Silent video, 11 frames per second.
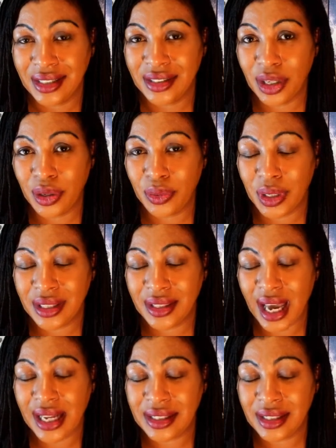So
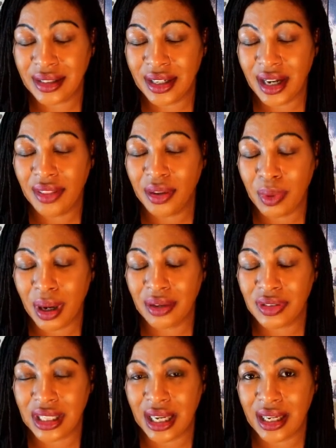that is another way of
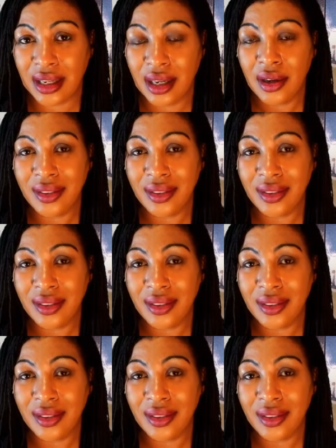saying